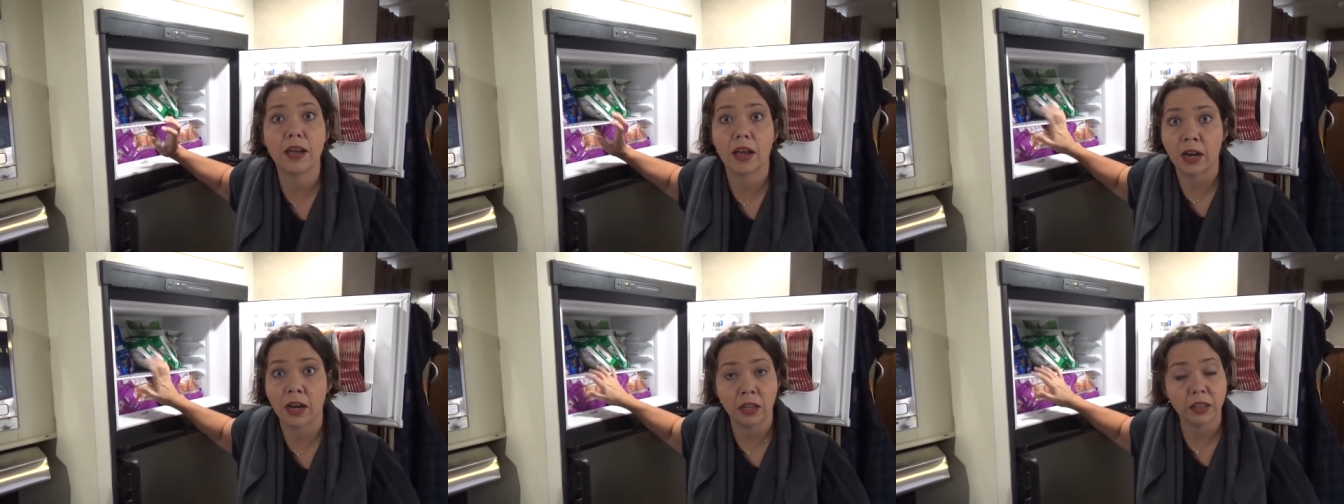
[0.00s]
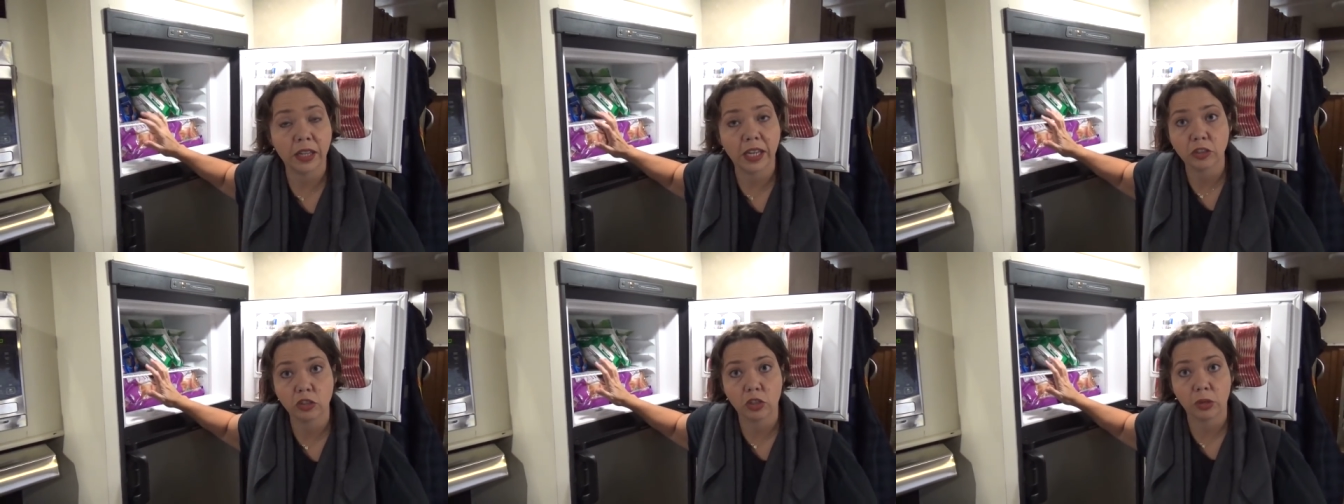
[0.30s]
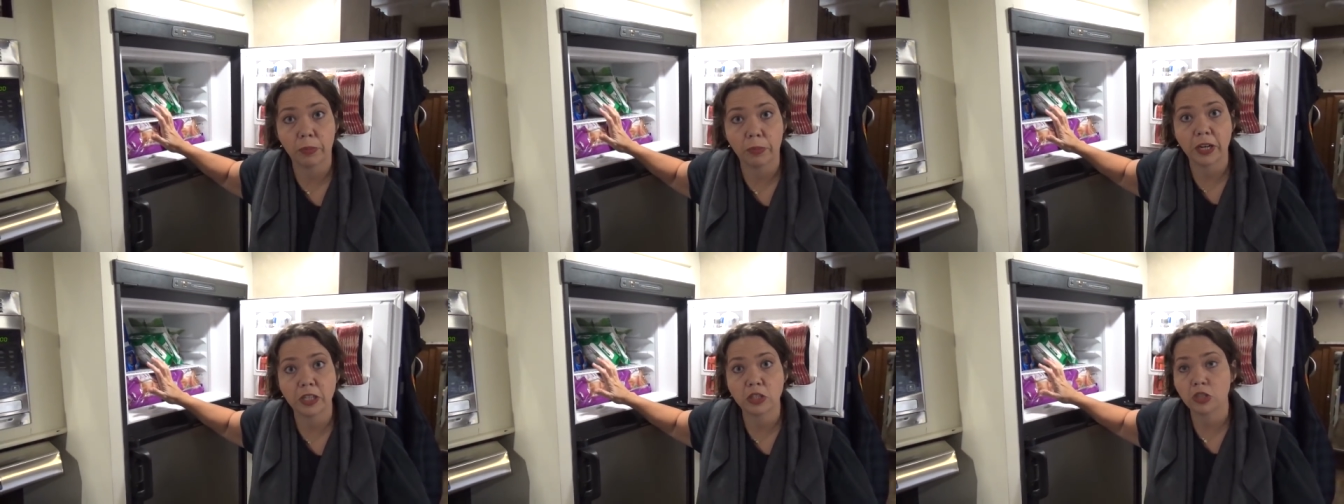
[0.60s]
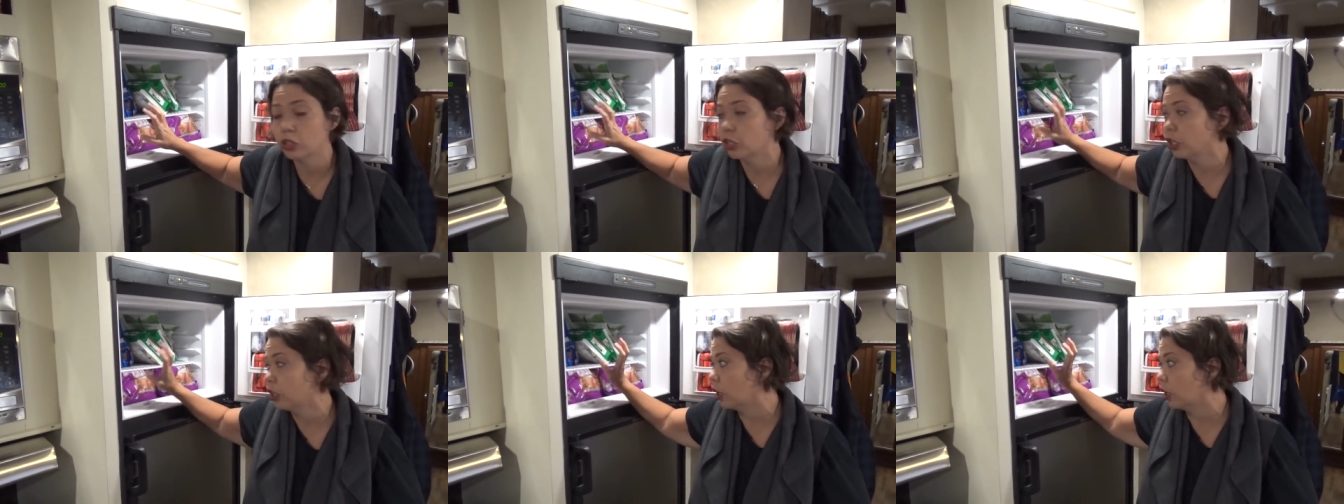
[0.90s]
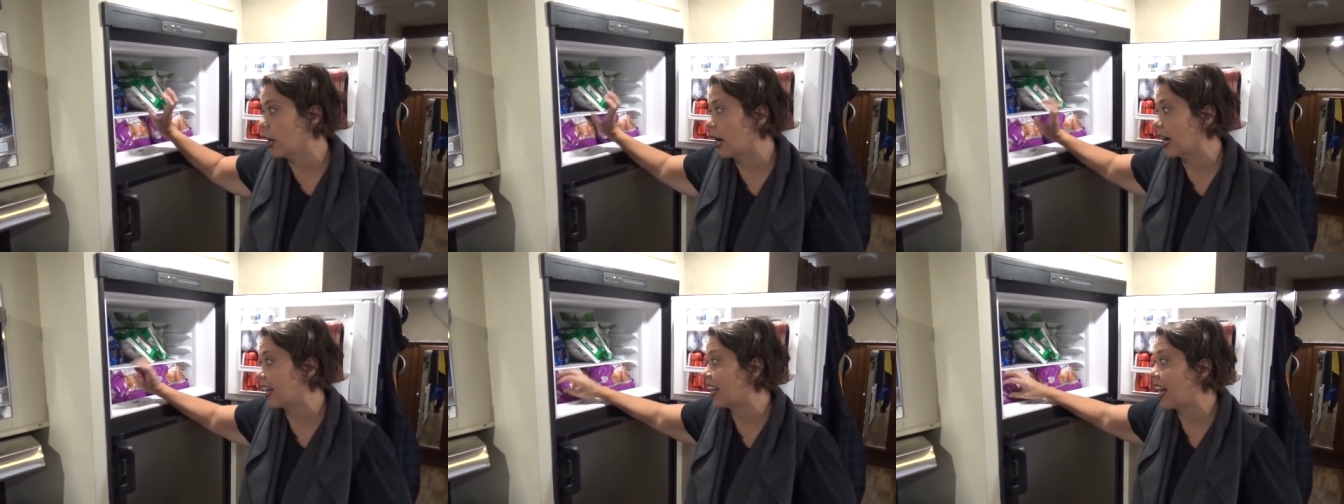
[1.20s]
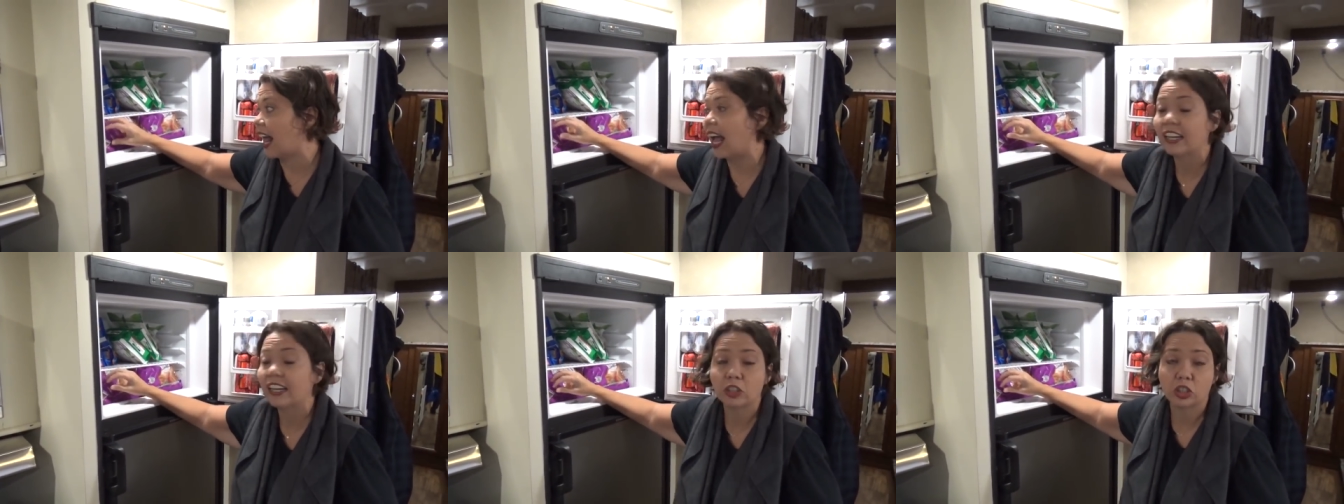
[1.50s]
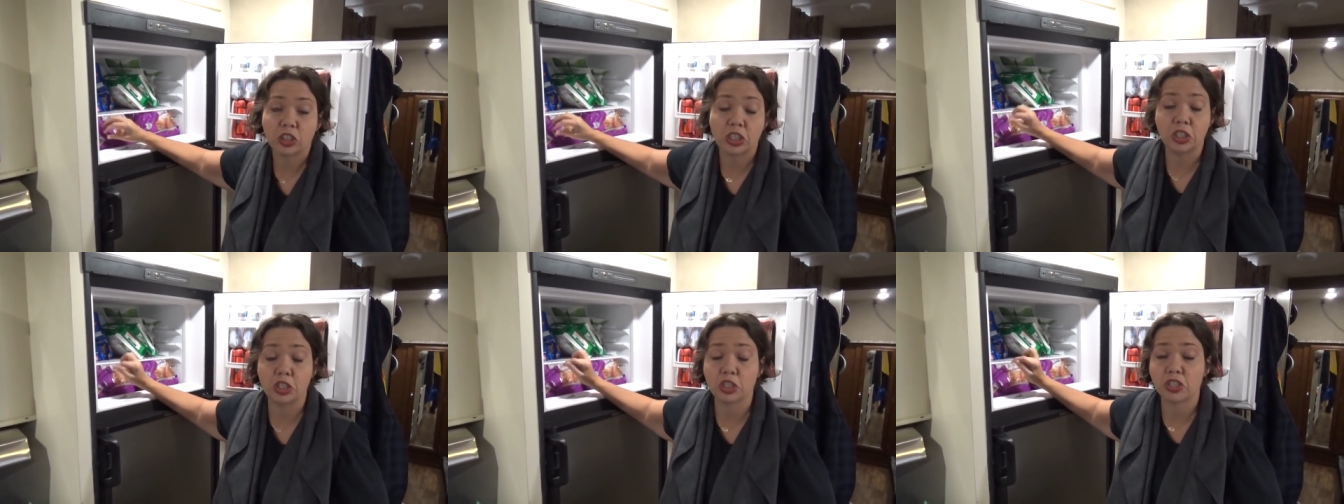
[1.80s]
an electric pressure cooker, I can
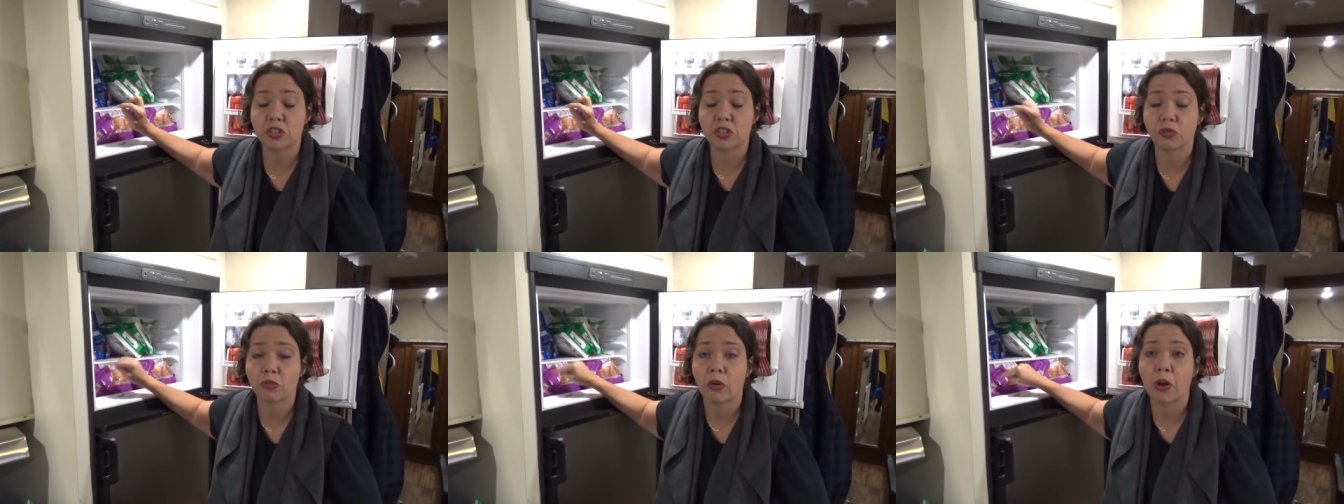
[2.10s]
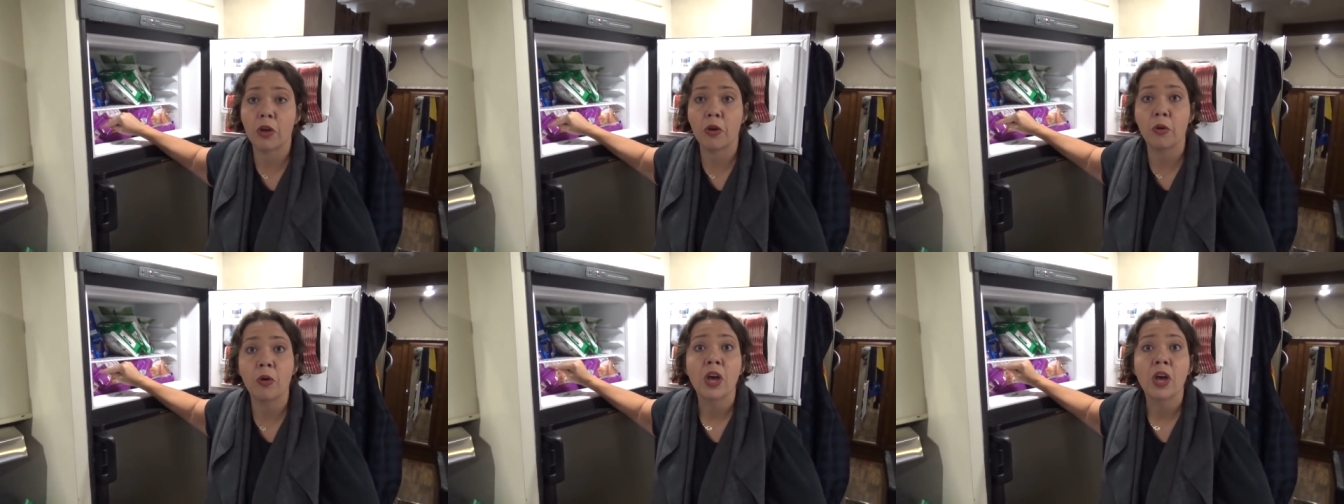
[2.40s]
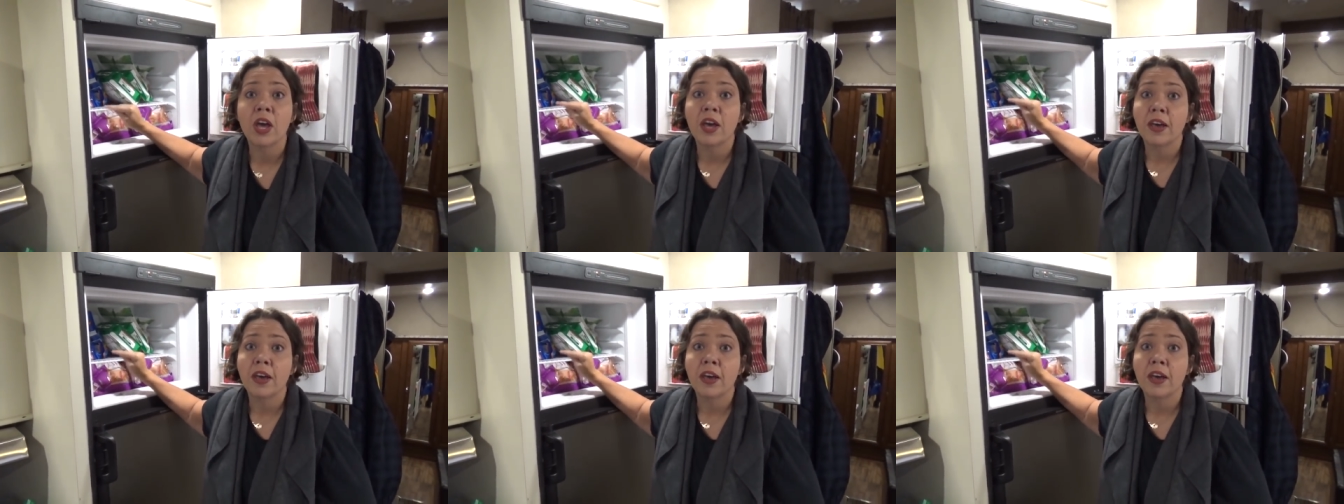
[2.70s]
actually just throw